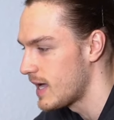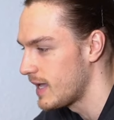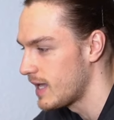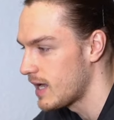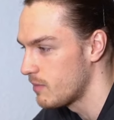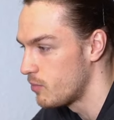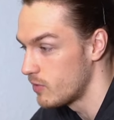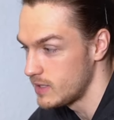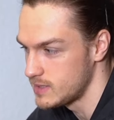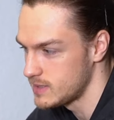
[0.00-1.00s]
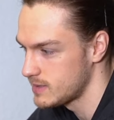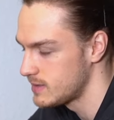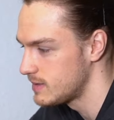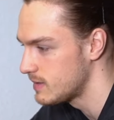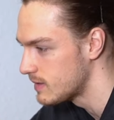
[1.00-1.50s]
I cannot put this
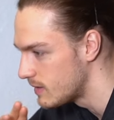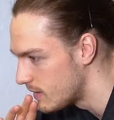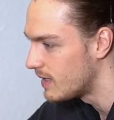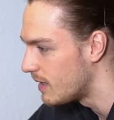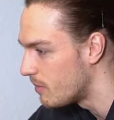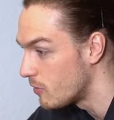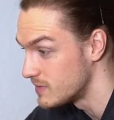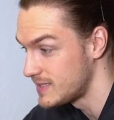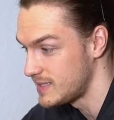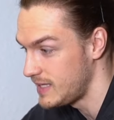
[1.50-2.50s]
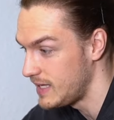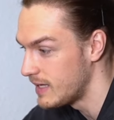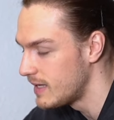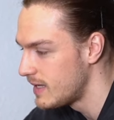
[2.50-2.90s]
above C.